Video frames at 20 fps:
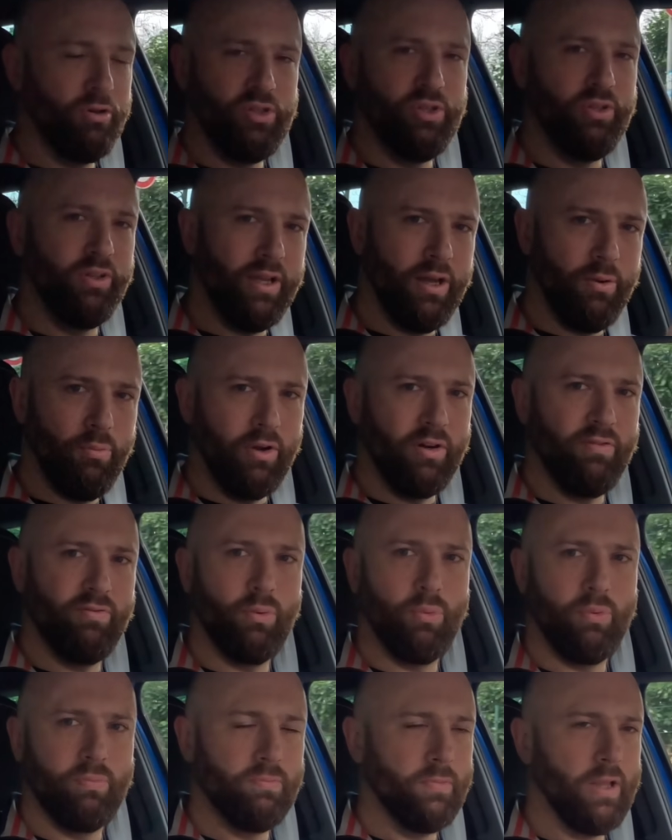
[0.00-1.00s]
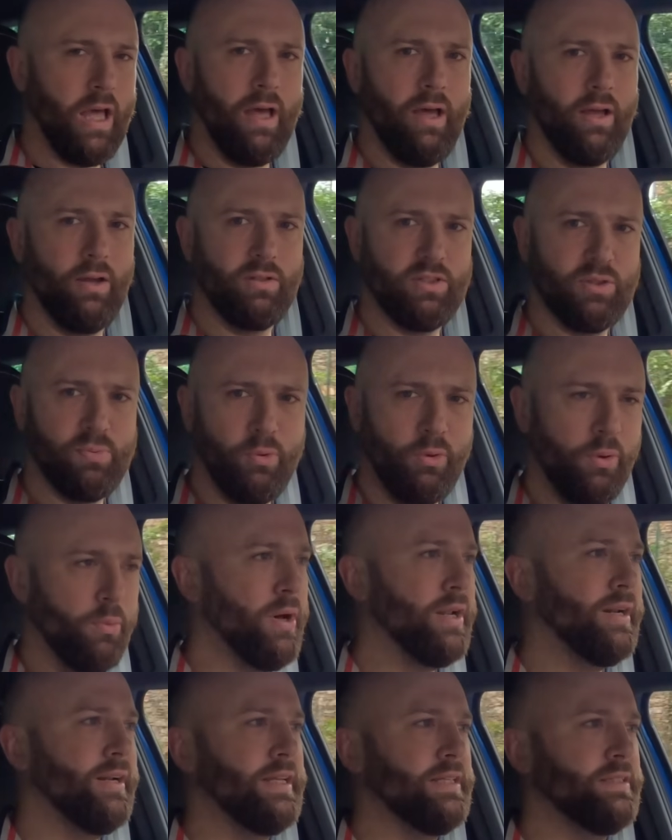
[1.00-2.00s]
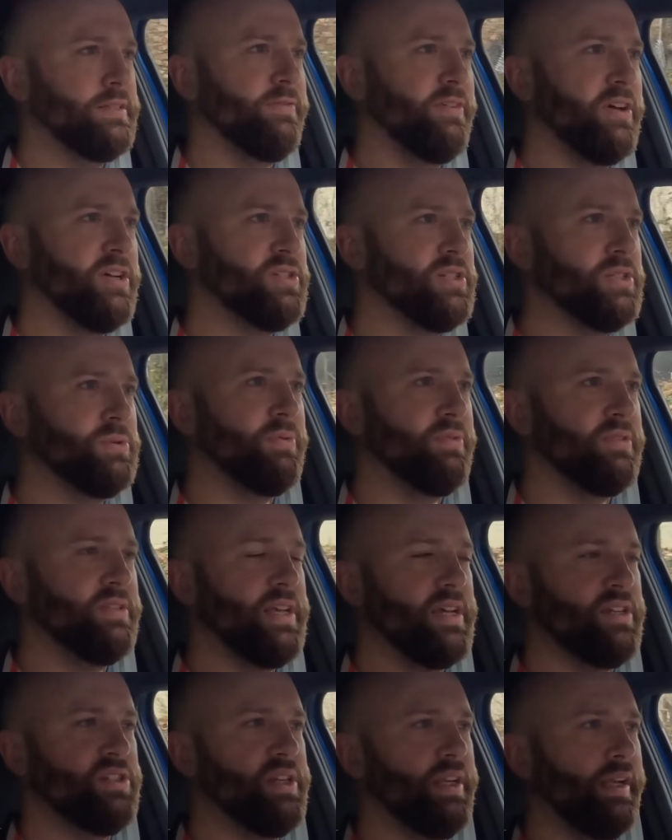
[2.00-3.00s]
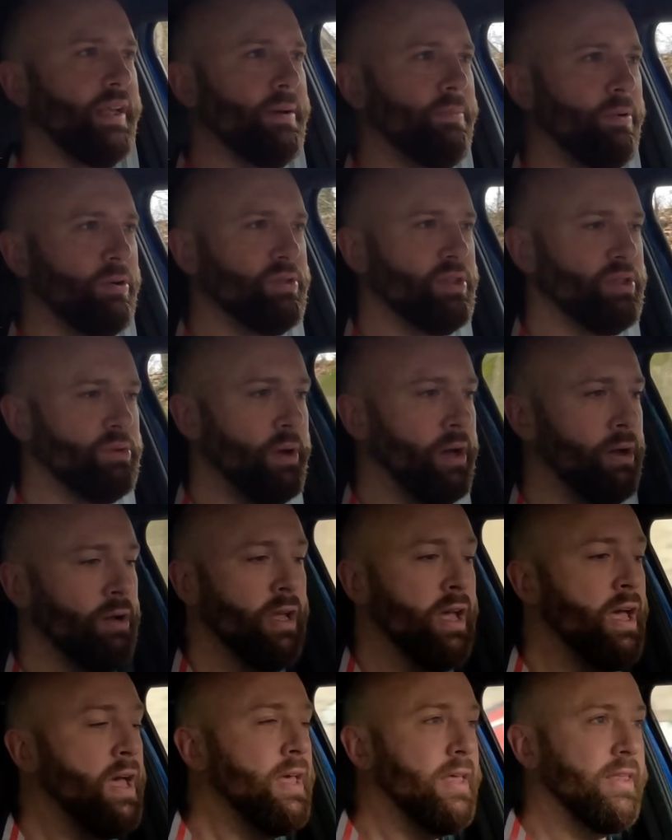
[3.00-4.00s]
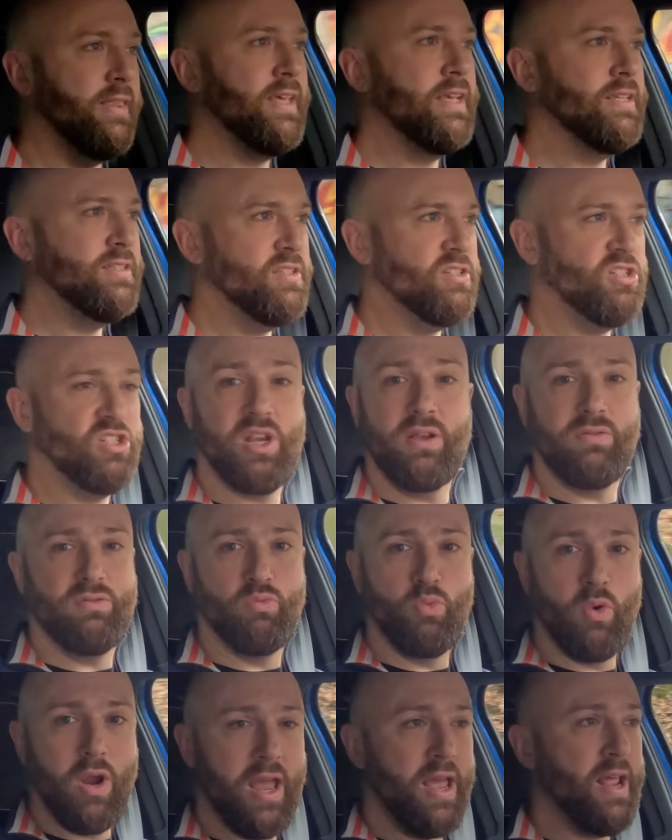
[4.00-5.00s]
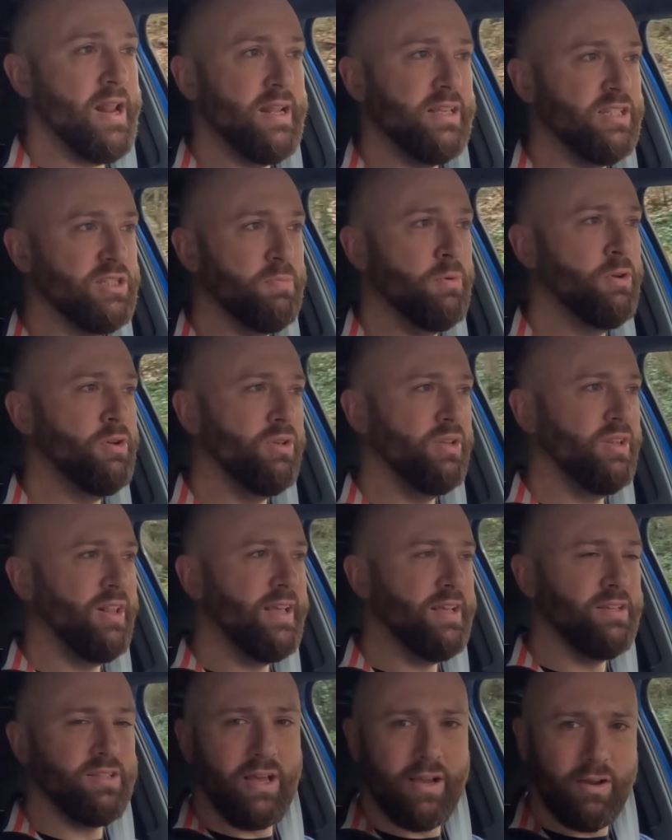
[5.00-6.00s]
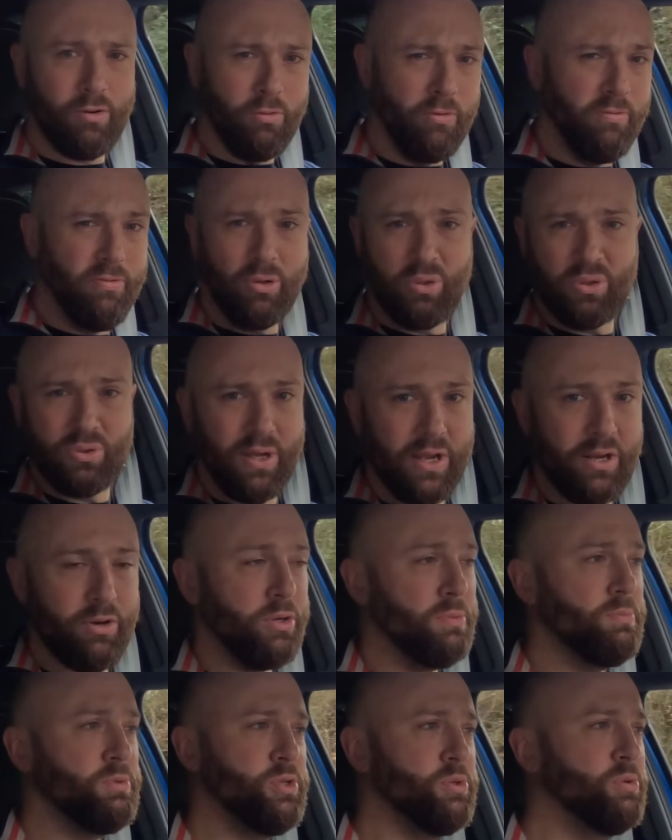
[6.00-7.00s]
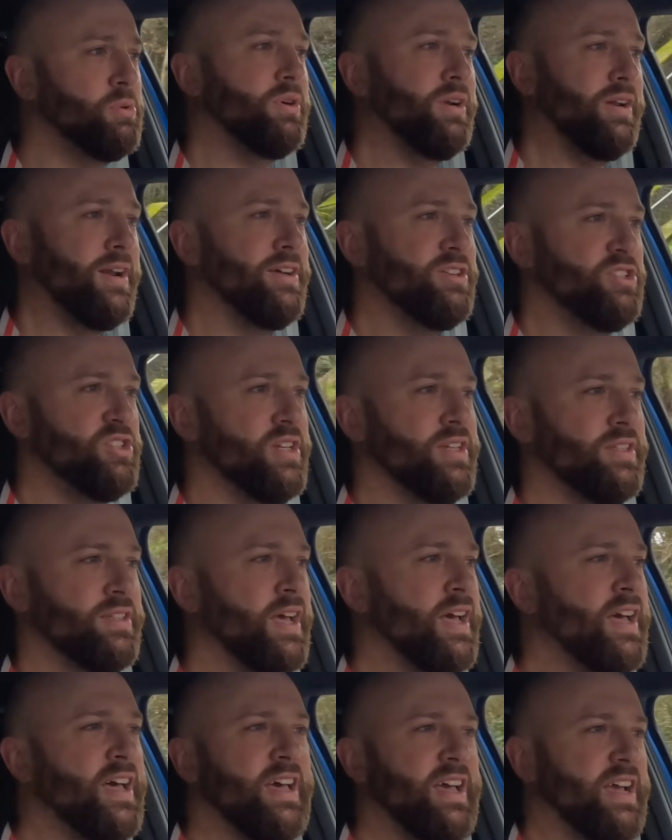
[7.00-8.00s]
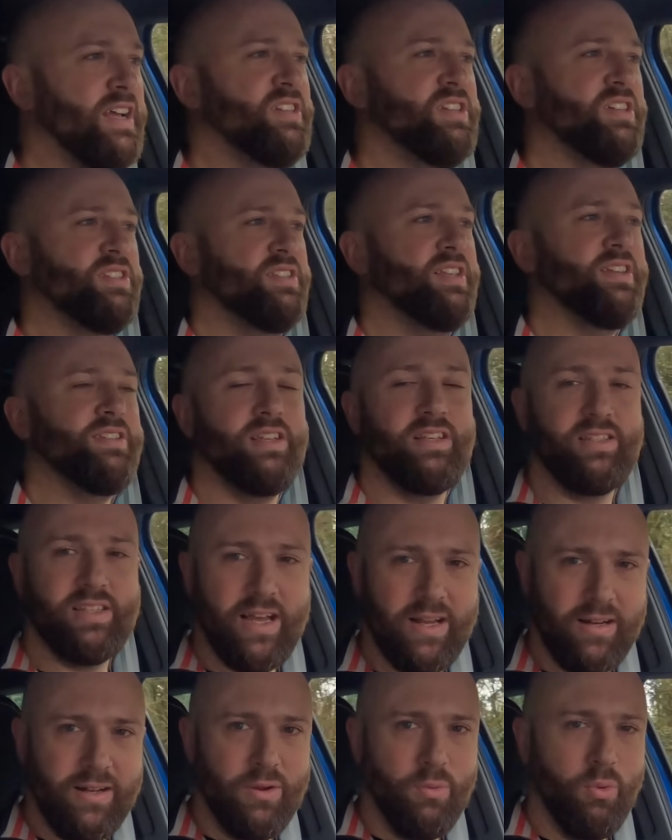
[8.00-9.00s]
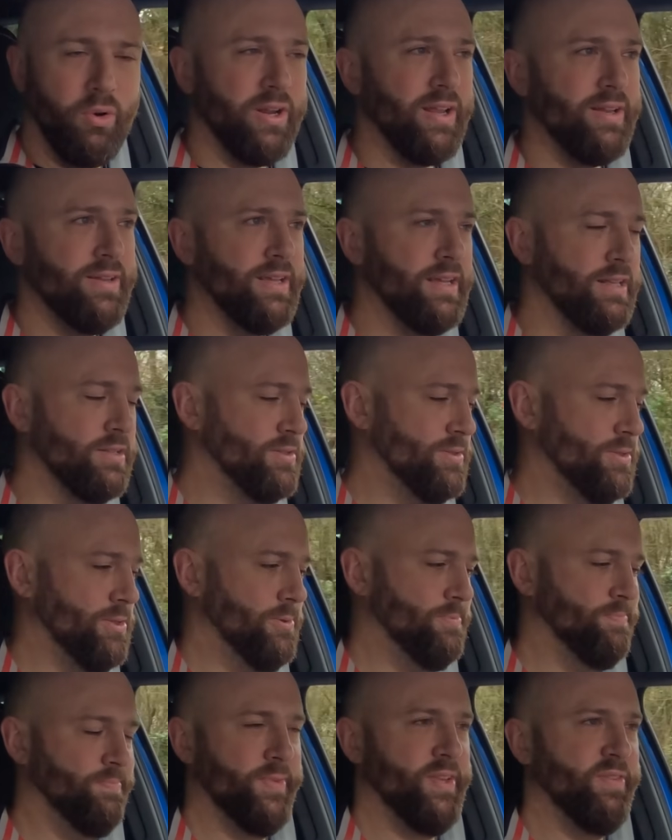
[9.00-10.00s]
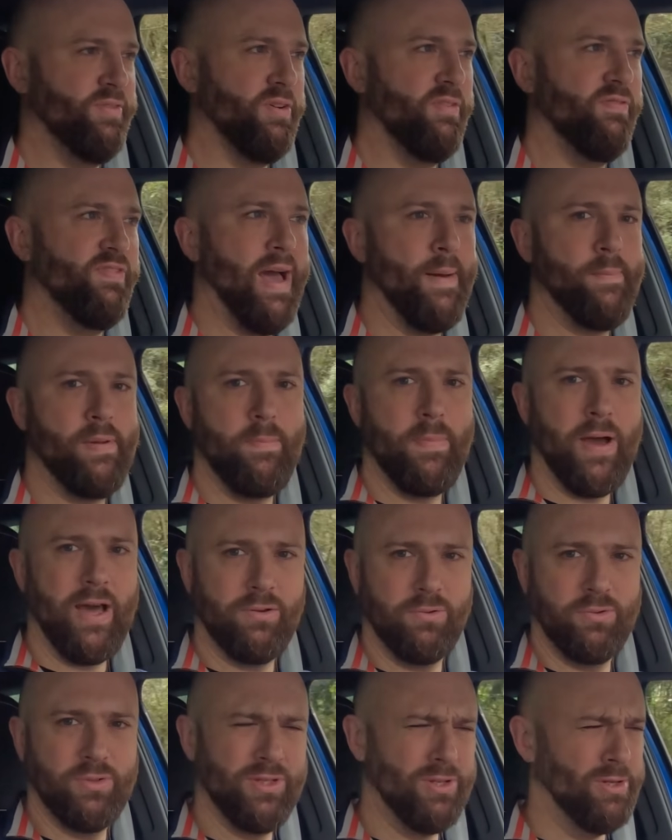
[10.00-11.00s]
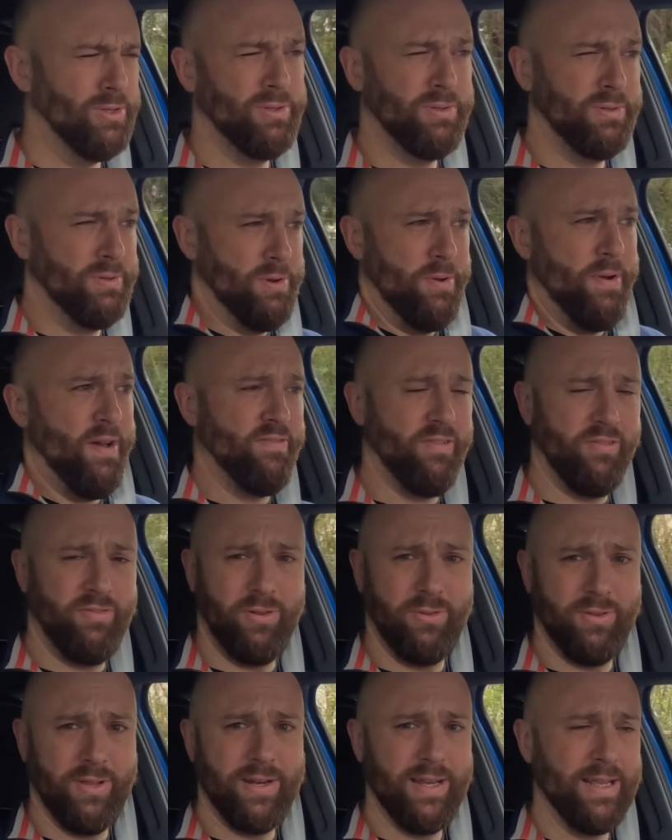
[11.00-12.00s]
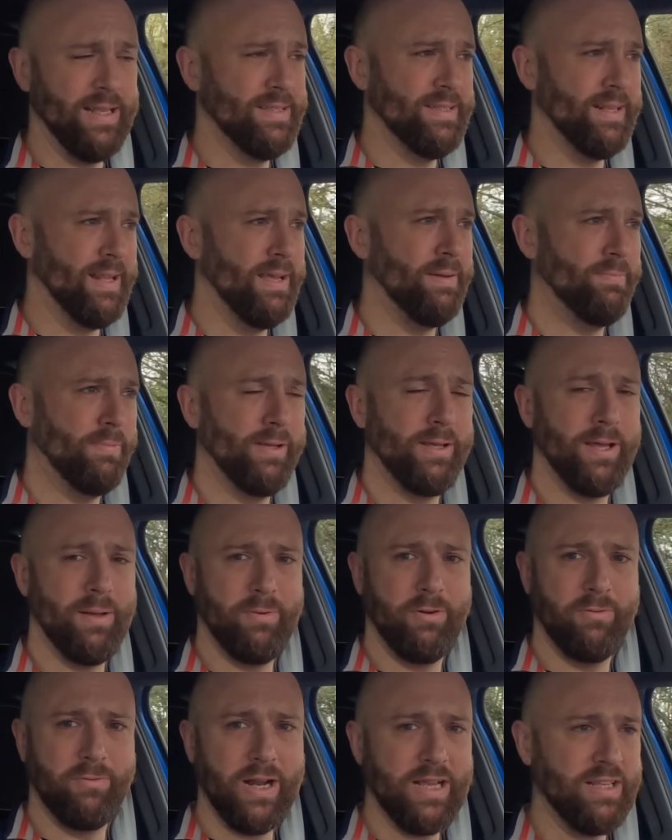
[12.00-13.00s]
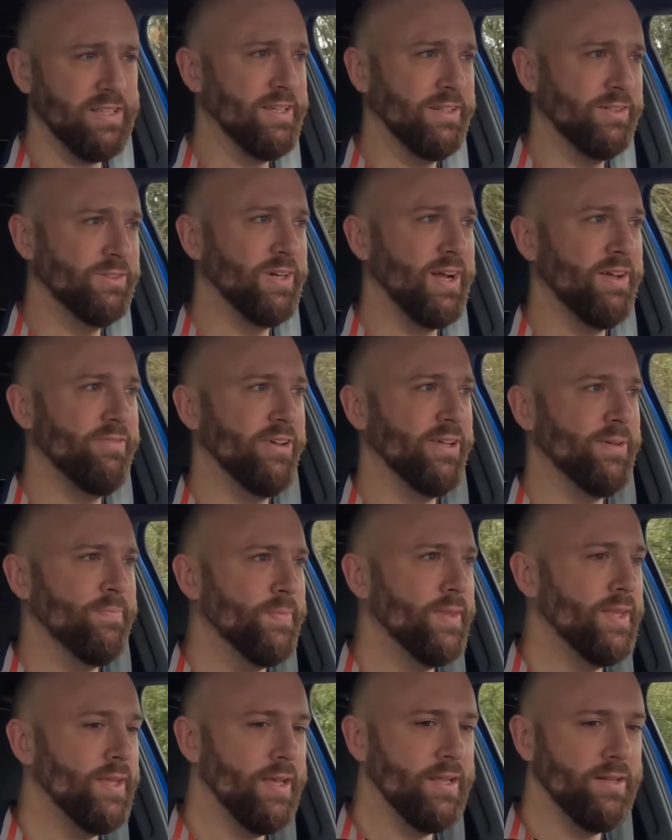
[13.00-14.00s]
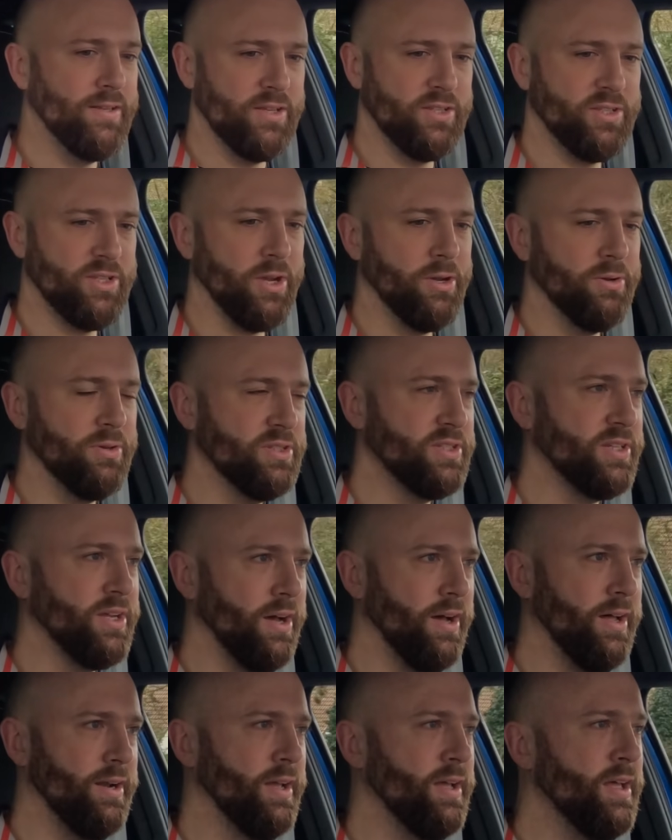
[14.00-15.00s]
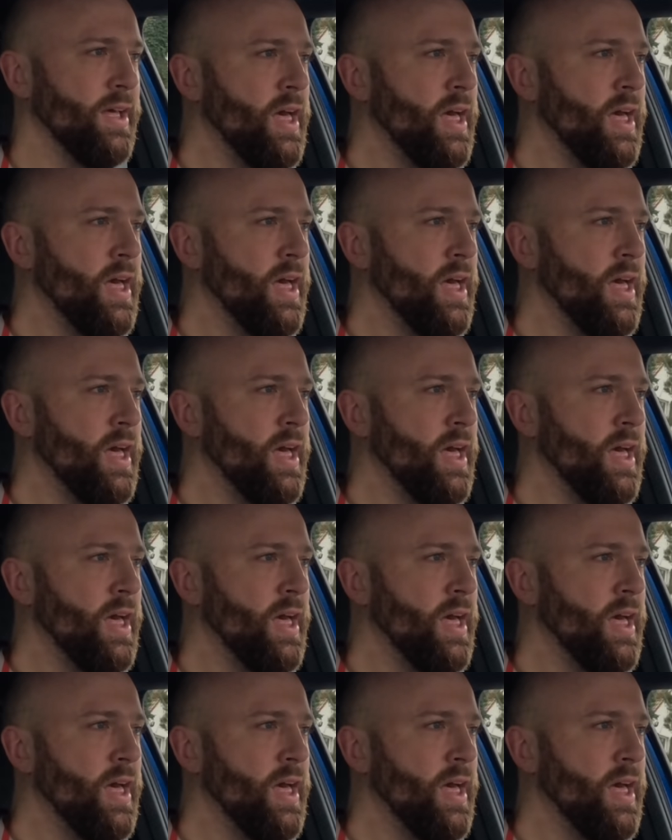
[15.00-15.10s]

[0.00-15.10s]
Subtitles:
You can get one of the smaller 1 litre versions with a DSG gearbox as well. This shifts really smoothly. It's like all Volkswagen Group dual clutches. It just does exactly what it needs to, and you've got flappy paddles should you ever feel the need to like become a racing driver in your Skoda Scala.